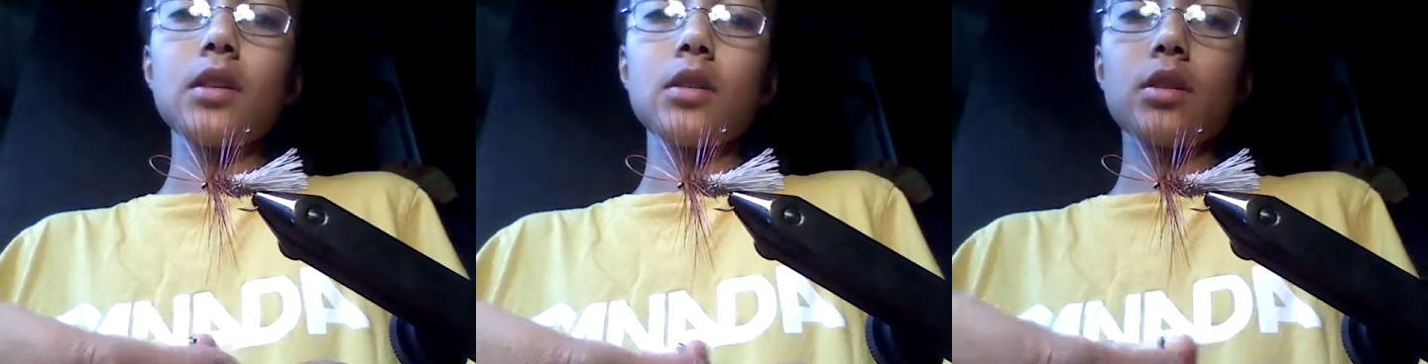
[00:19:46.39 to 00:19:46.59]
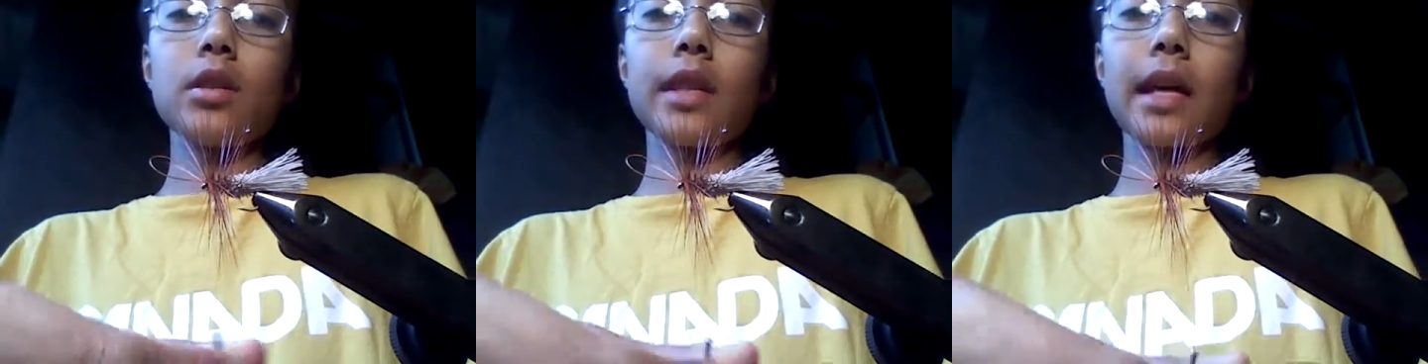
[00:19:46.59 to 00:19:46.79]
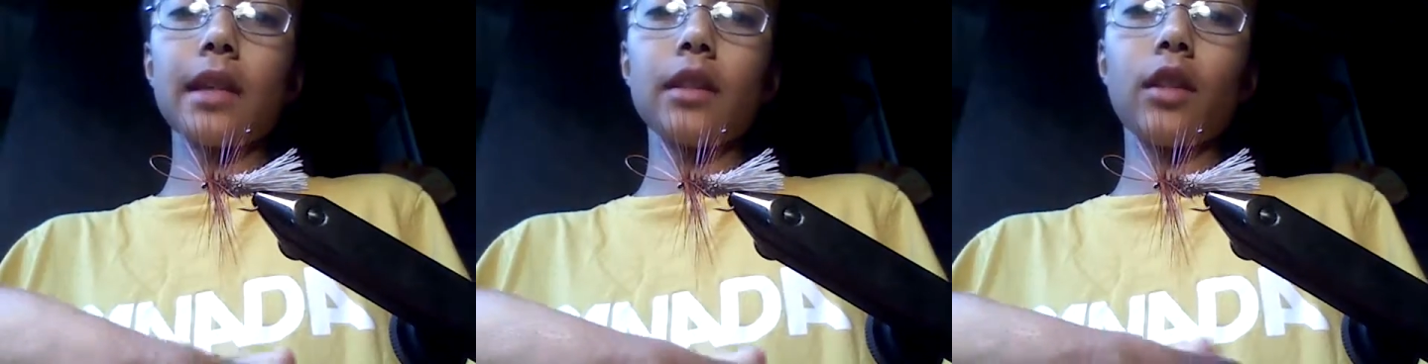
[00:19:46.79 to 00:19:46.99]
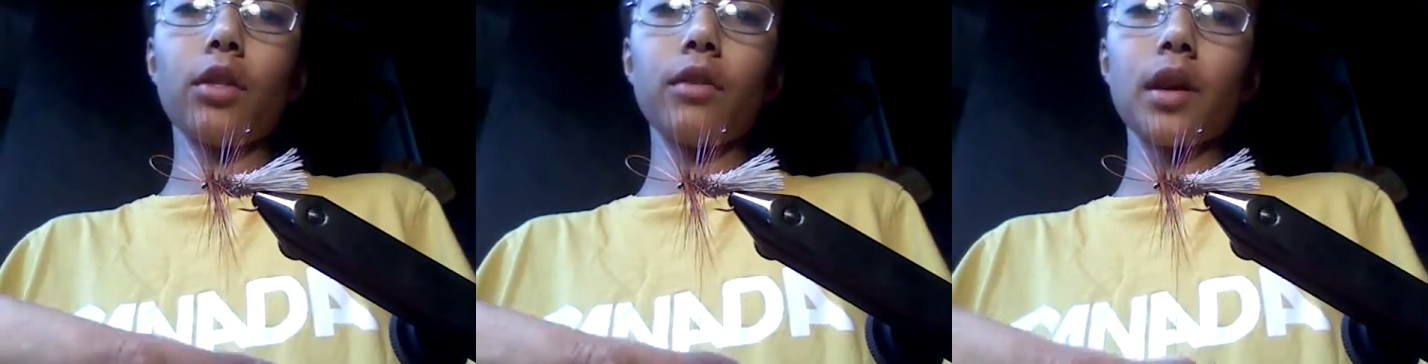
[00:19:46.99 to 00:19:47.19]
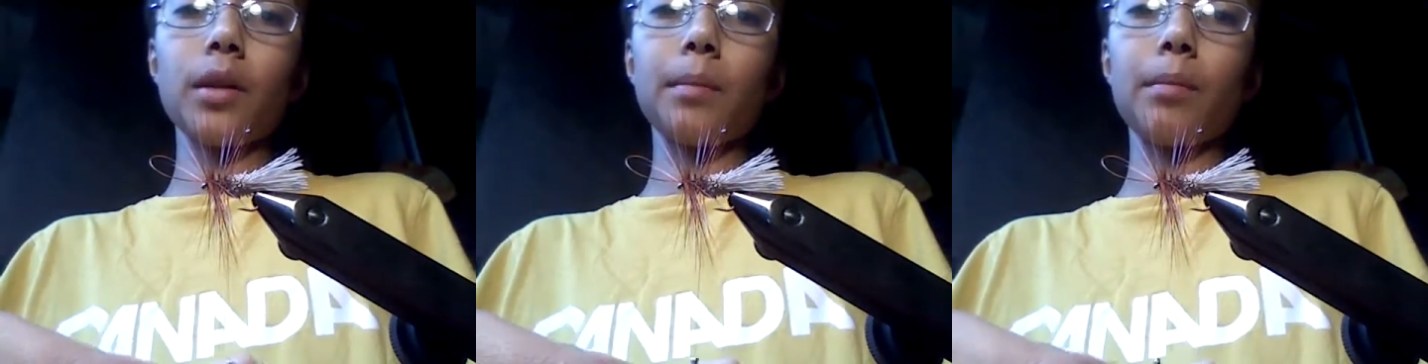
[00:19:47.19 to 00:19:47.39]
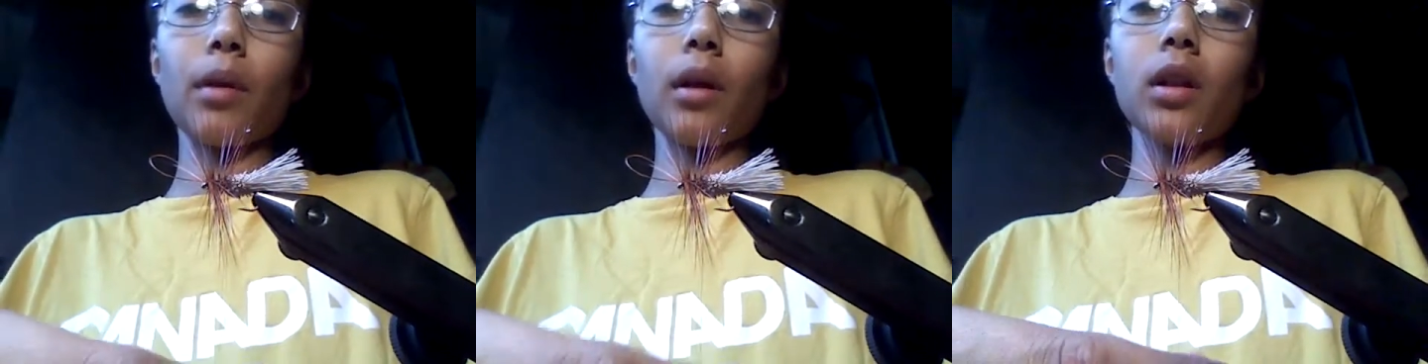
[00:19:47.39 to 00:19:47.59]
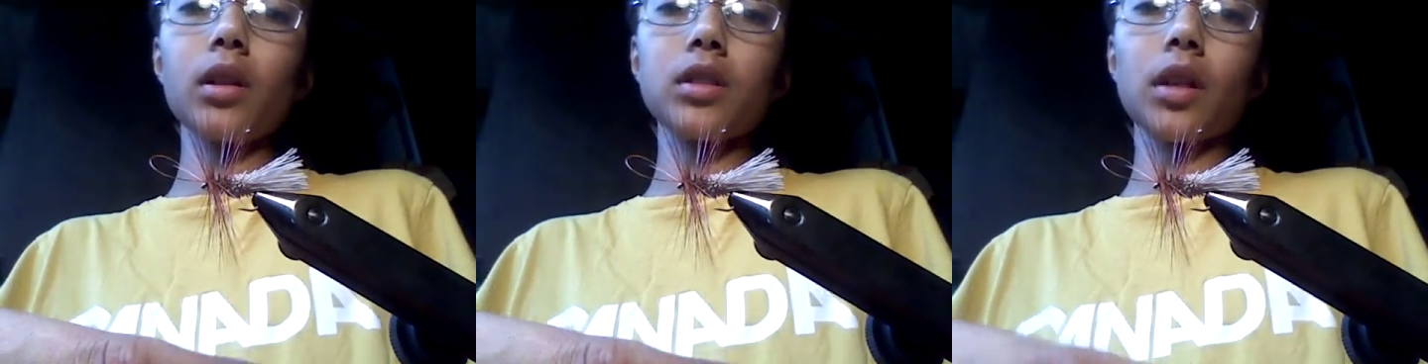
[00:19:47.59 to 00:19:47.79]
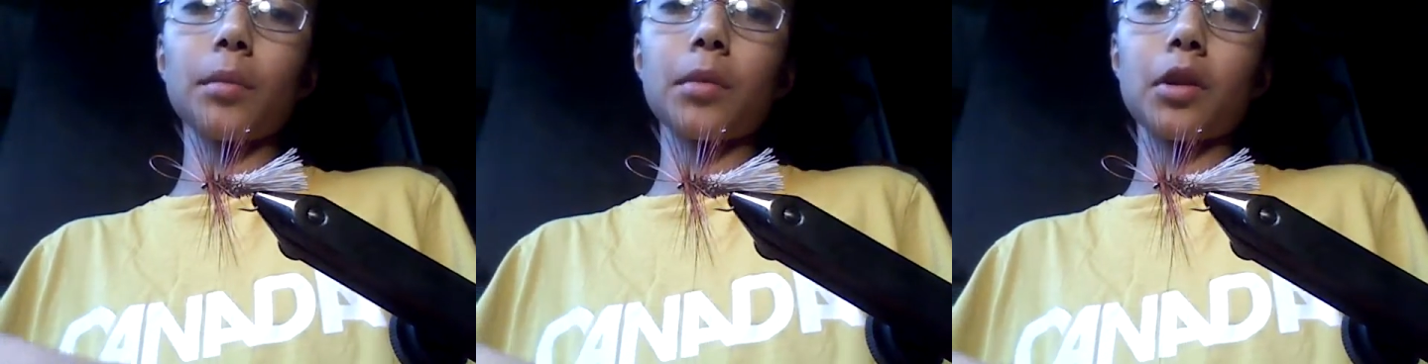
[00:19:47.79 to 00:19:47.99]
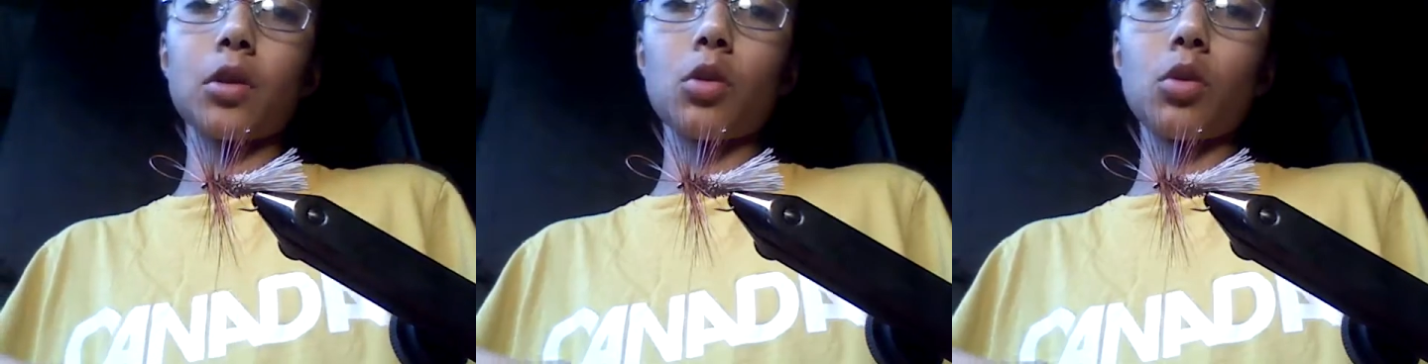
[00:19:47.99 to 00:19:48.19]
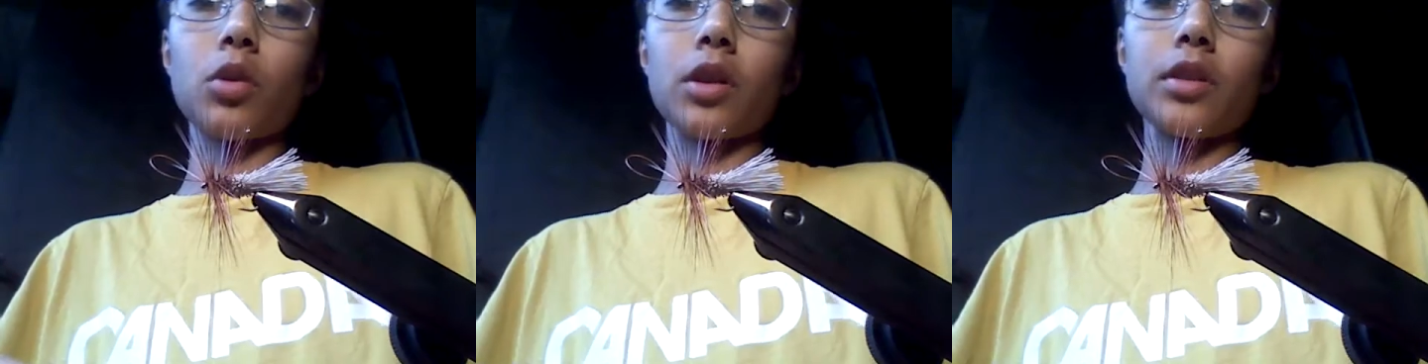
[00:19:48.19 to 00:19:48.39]
so that the thread balls up in
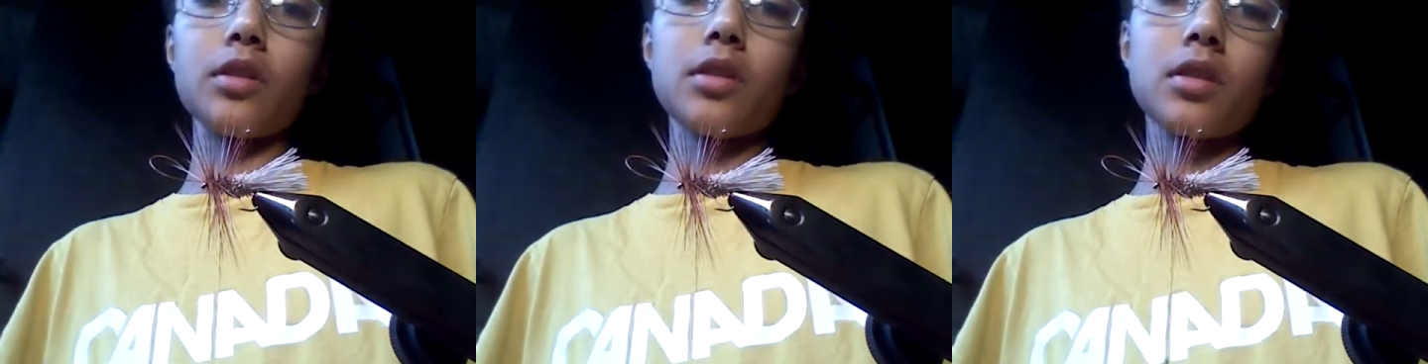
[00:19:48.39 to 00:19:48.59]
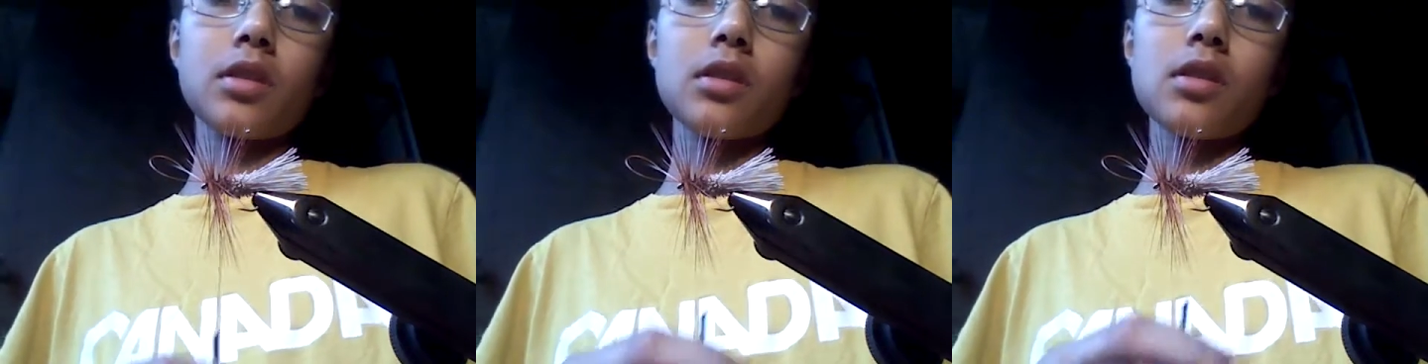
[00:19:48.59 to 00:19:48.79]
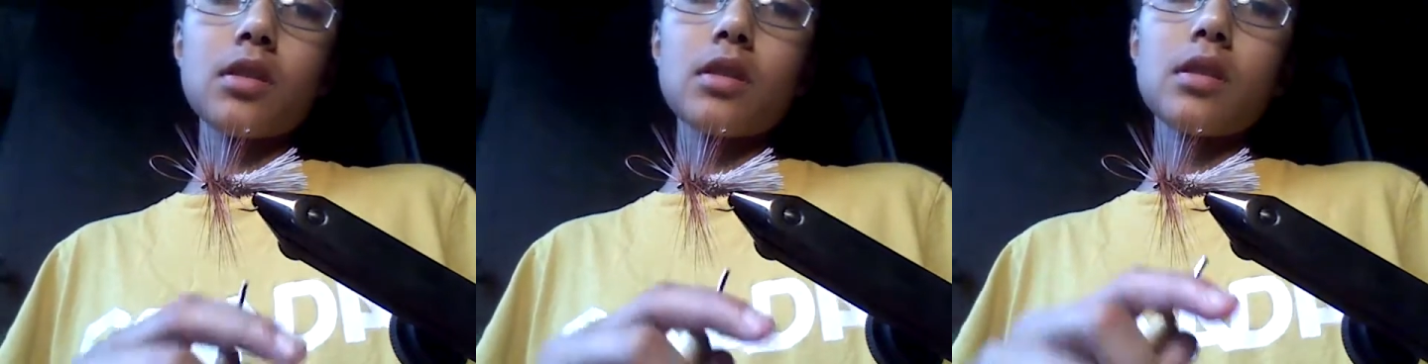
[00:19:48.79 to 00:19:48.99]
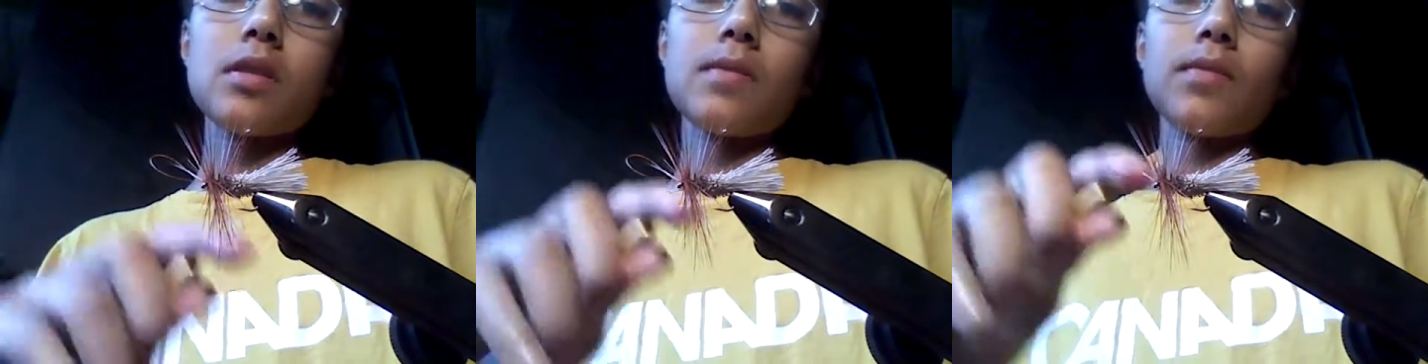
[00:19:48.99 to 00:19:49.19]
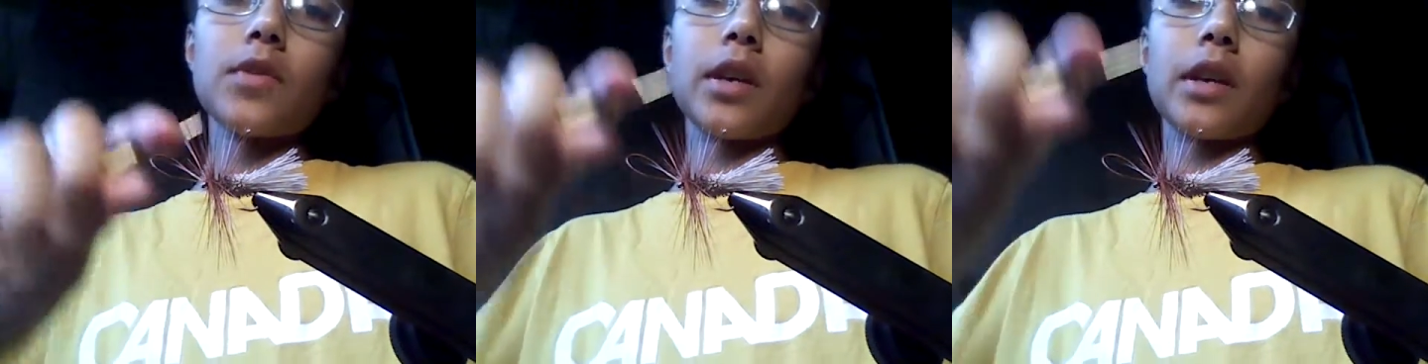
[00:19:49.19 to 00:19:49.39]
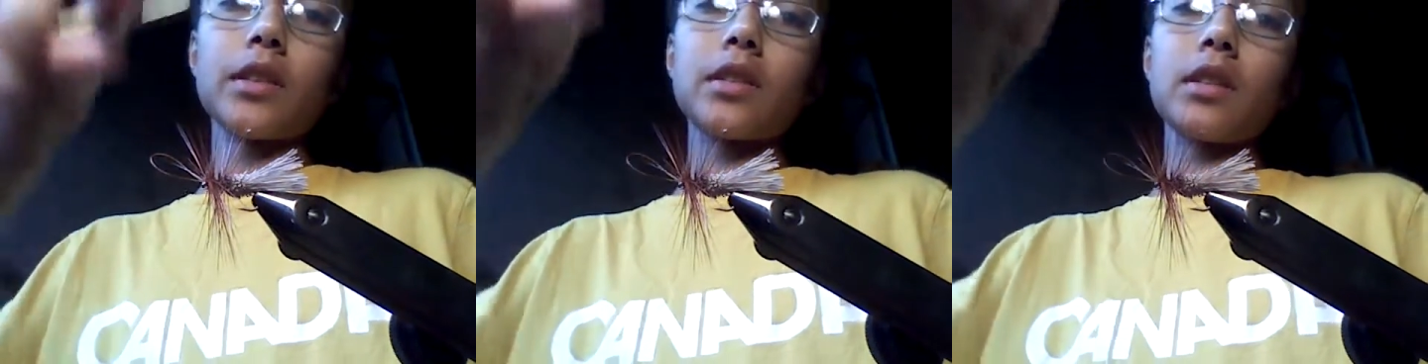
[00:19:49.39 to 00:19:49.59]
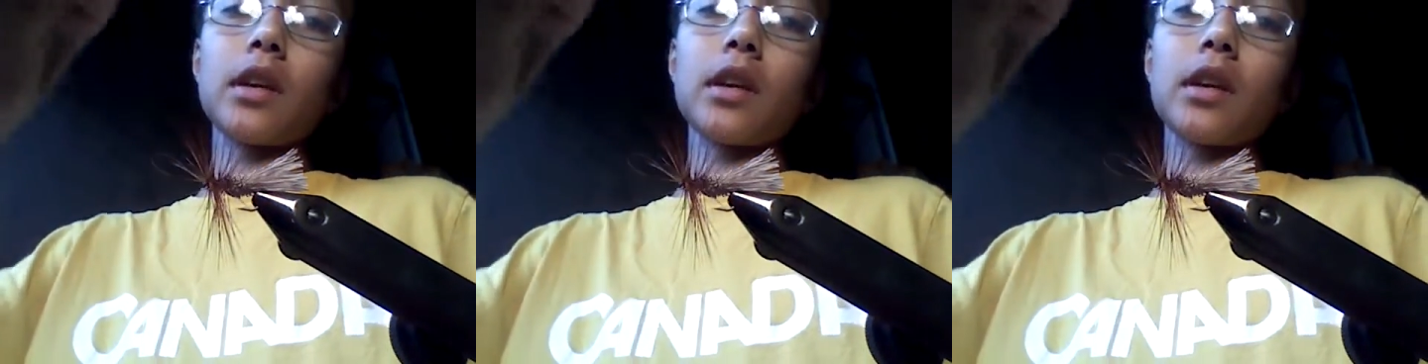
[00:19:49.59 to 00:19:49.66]
cords. That's